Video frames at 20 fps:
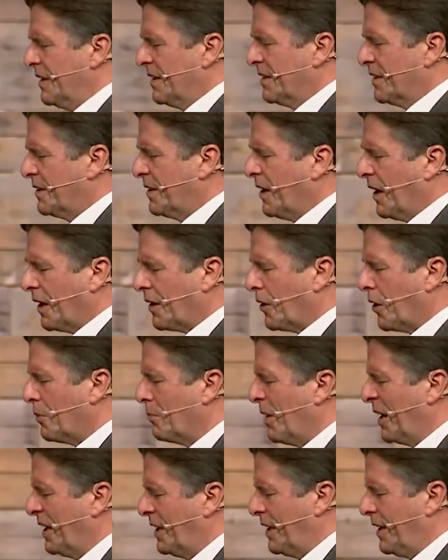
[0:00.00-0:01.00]
that God
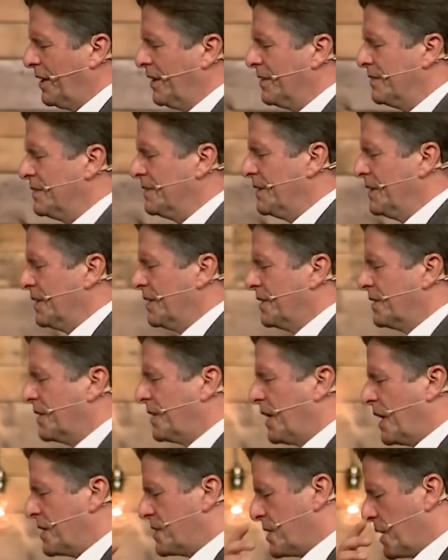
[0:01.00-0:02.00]
Almighty, in the
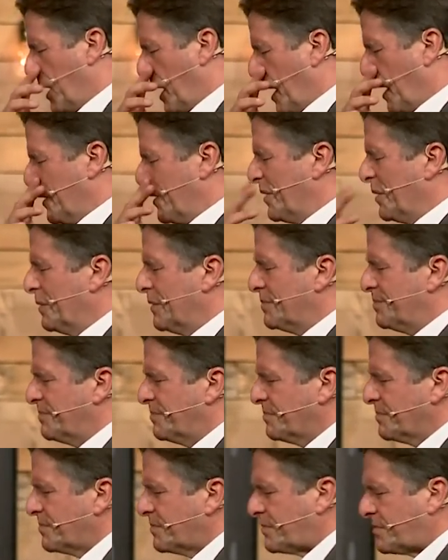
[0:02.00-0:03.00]
days ahead,
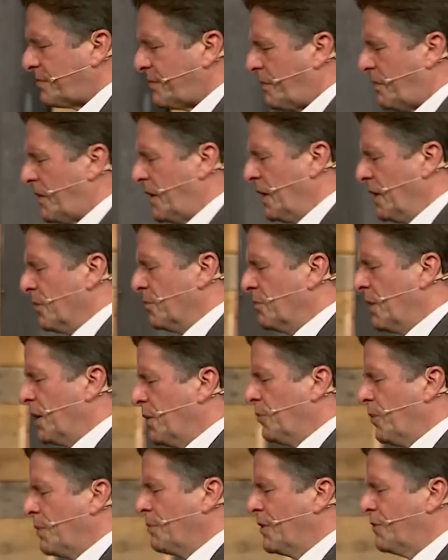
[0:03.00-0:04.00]
men
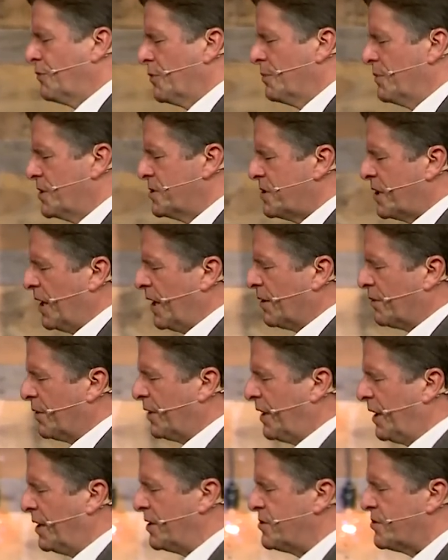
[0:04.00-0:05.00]
and women from this
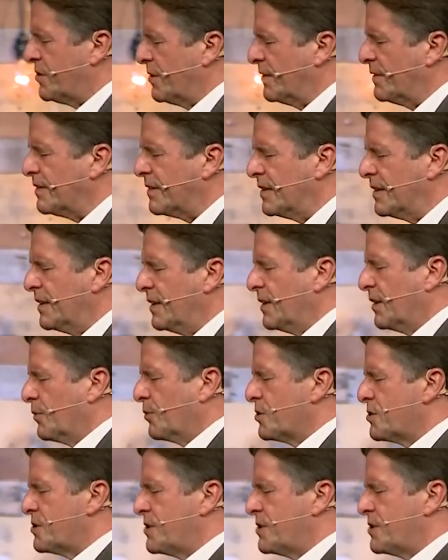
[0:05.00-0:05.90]
congregation will